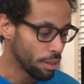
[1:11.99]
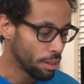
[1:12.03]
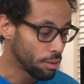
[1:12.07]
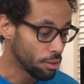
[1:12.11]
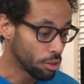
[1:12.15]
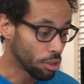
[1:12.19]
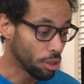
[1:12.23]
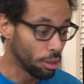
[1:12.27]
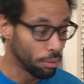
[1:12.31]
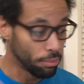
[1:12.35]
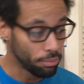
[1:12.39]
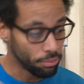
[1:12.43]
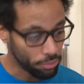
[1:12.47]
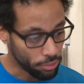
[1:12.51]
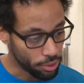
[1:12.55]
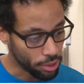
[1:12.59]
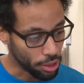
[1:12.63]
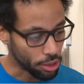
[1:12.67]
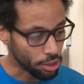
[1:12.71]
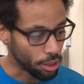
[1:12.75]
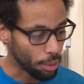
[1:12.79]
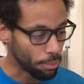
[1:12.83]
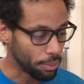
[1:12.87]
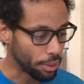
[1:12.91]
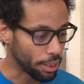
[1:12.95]
So
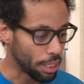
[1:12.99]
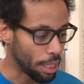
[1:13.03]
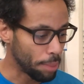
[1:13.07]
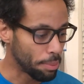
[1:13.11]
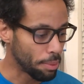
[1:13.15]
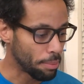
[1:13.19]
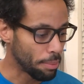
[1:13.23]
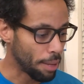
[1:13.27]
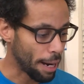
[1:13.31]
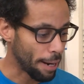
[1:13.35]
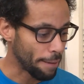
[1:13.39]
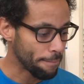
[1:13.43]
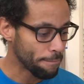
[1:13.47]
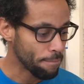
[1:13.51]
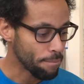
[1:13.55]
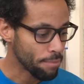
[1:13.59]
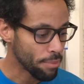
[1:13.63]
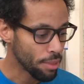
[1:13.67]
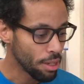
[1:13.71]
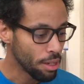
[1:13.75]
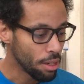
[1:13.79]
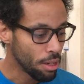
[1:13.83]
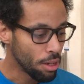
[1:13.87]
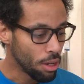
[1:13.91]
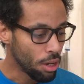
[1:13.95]
just something to keep in mind.
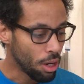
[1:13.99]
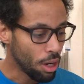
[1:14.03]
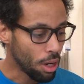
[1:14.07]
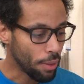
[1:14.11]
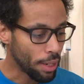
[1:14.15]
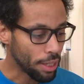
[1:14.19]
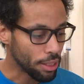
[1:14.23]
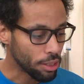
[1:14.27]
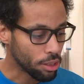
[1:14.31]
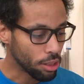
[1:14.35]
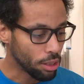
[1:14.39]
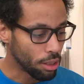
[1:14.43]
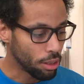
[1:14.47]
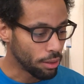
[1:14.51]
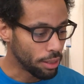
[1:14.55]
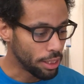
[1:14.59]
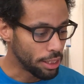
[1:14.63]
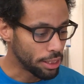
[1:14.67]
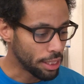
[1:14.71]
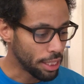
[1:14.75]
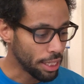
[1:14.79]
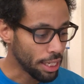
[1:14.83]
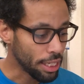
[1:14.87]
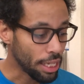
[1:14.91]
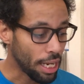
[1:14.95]
All right, so
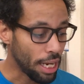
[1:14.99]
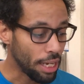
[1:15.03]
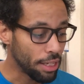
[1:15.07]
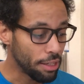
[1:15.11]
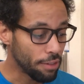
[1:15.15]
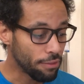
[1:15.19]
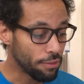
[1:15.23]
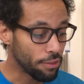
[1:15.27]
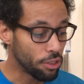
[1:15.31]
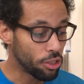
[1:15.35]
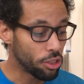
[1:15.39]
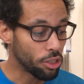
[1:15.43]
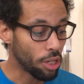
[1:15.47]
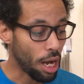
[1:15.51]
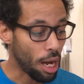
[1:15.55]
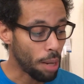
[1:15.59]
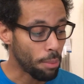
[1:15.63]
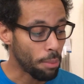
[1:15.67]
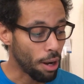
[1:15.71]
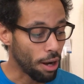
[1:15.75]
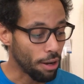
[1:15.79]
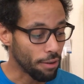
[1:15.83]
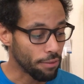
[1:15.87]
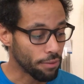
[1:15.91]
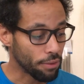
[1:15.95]
he's getting a lot of different
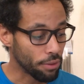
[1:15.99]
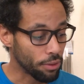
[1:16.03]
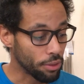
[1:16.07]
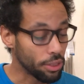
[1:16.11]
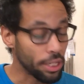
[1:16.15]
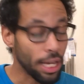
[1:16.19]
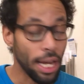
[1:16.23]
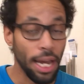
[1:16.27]
job offers,